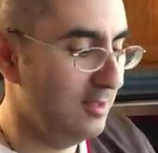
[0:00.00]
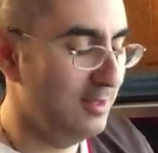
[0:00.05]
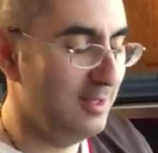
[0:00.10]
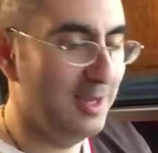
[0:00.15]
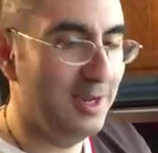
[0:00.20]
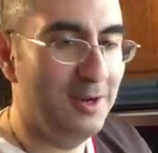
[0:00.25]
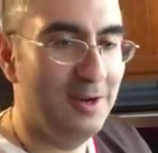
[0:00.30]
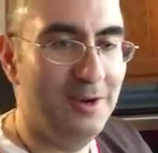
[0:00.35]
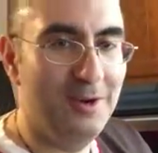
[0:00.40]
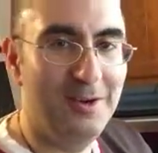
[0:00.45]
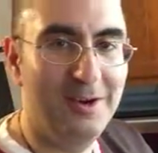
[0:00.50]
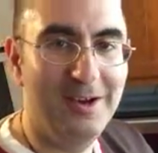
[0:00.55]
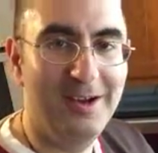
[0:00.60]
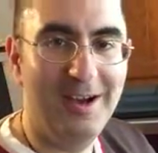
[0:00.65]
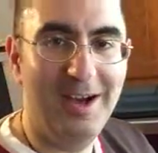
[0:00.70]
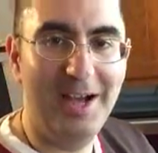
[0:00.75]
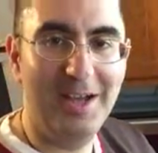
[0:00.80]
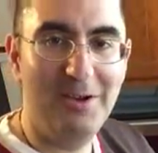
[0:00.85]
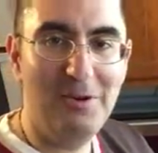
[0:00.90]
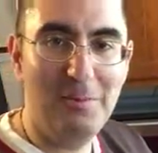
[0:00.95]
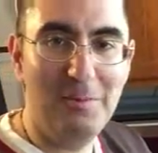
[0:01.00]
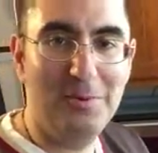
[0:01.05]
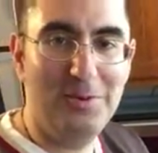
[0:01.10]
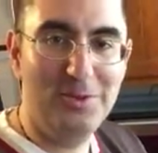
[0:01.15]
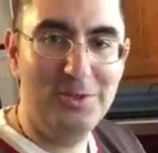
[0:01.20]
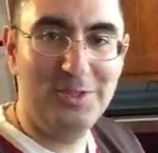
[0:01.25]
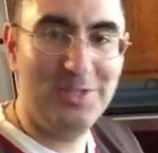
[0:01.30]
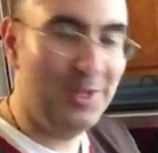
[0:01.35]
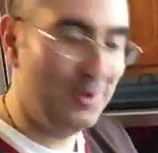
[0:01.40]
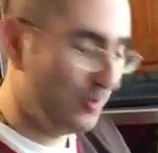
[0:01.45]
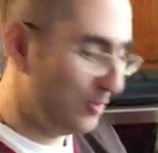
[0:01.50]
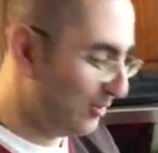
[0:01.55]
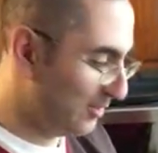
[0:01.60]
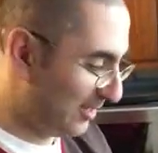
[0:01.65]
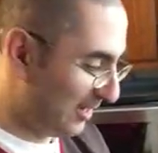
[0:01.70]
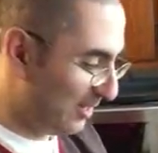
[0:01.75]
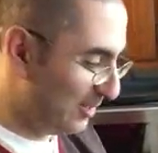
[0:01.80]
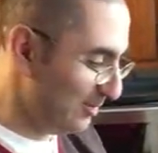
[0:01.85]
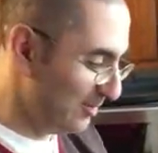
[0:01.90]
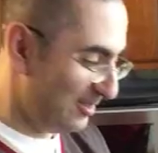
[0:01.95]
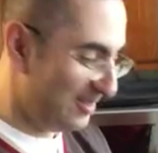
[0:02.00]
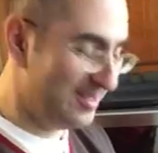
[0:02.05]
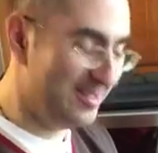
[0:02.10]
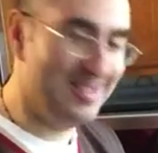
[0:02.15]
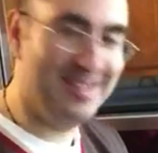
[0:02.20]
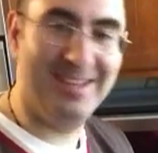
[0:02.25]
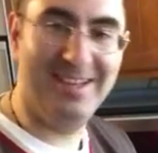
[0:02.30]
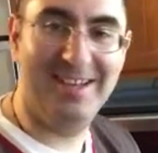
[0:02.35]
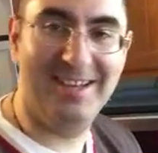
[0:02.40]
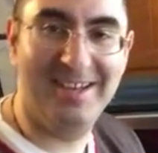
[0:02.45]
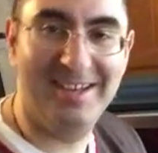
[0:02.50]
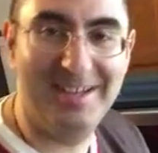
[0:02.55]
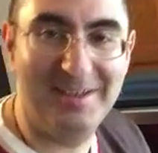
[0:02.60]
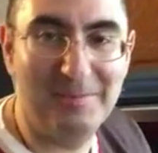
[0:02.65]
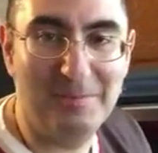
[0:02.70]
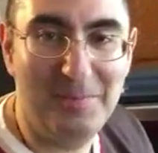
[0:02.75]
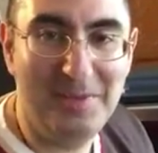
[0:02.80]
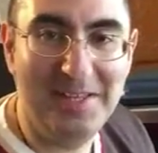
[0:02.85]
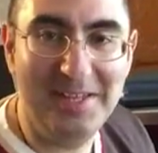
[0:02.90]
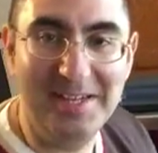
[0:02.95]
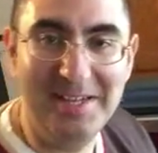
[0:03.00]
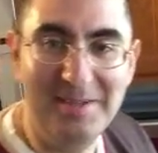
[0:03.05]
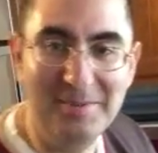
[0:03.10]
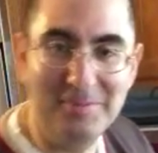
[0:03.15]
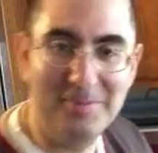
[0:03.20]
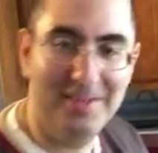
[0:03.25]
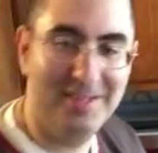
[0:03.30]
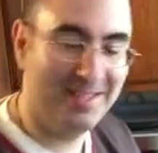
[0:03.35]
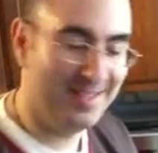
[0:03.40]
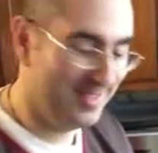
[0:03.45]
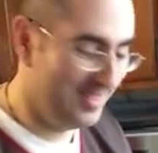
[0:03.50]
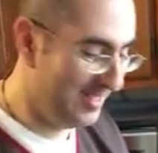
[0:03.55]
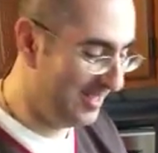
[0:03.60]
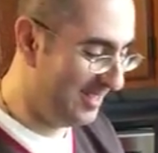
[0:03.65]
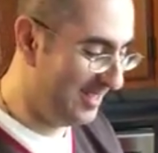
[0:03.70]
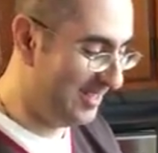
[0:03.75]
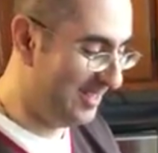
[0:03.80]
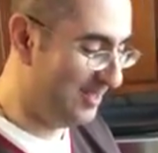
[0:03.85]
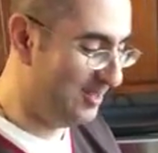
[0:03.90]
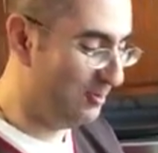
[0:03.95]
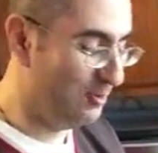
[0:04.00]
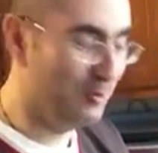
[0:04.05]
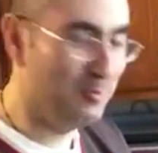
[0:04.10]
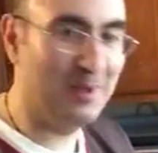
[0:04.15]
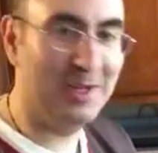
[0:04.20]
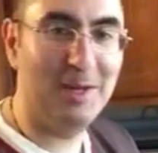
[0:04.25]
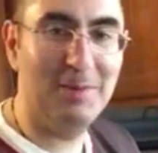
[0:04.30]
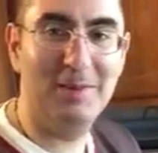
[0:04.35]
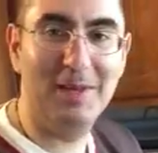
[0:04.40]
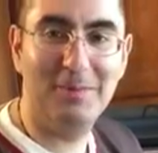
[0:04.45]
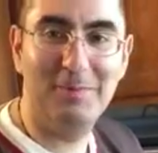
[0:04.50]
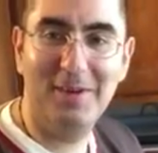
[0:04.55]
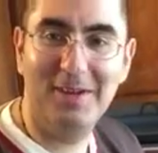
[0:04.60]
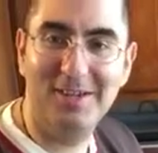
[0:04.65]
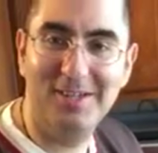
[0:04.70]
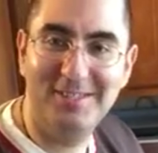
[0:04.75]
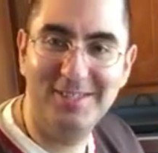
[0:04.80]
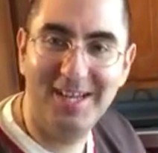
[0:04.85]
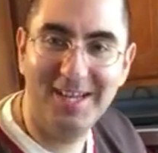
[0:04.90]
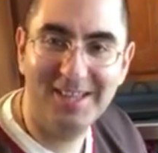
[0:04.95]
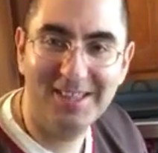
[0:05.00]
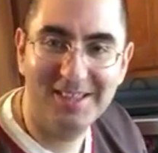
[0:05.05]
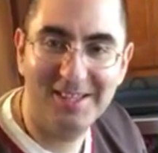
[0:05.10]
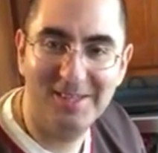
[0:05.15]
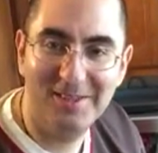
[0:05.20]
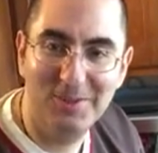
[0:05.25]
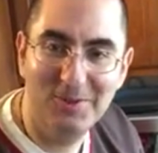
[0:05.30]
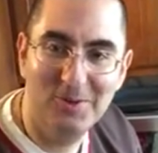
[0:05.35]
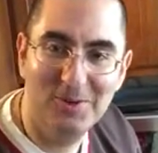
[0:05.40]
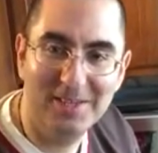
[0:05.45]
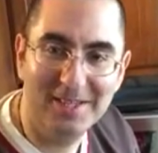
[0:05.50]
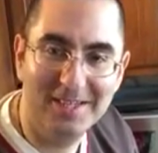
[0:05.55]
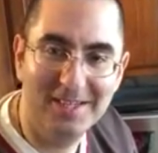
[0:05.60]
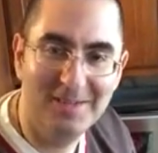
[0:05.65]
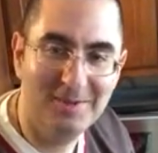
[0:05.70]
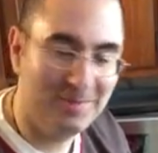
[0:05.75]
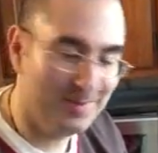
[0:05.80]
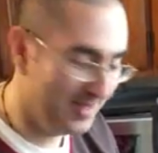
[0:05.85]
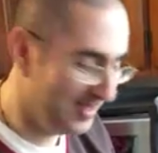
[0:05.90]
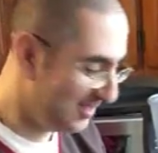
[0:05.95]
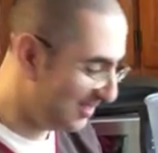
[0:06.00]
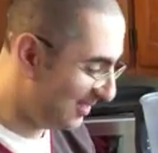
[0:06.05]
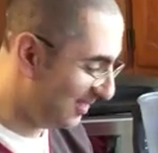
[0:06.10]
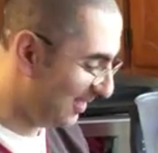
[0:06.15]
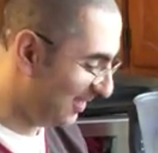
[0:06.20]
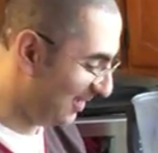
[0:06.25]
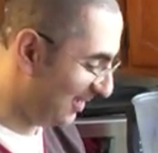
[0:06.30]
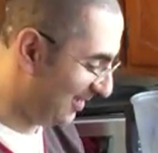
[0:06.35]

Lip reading: Now, I don't usually work out and beat it, but or become like Michael Jackson doing it, but